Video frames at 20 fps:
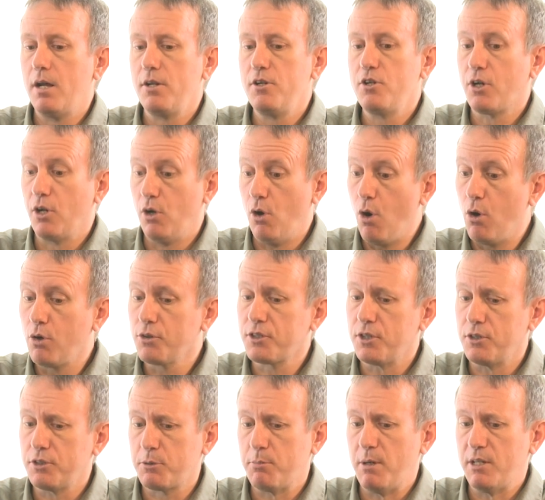You can
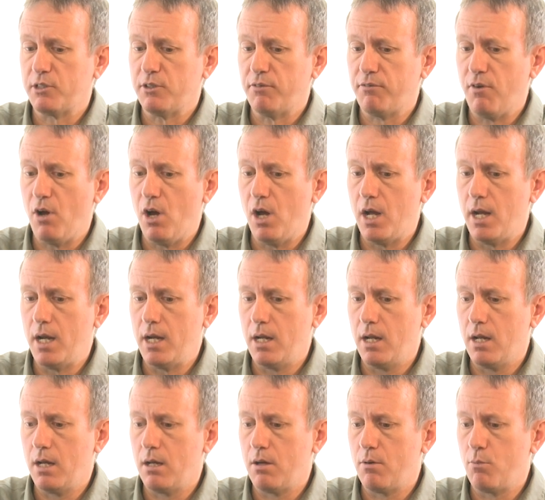also specify
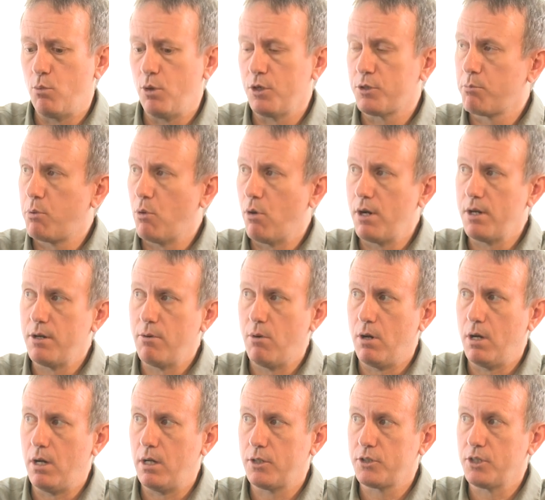which port you
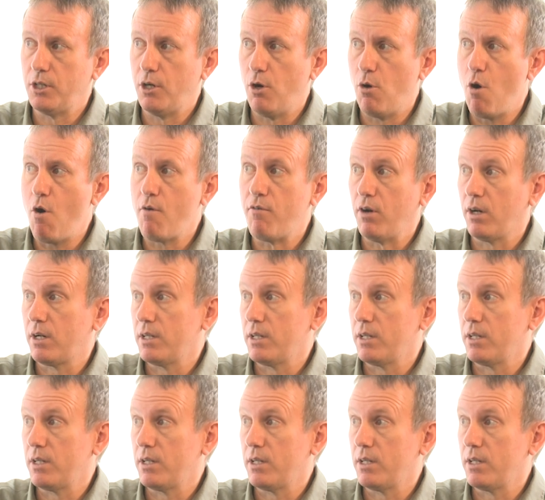want to actually go over,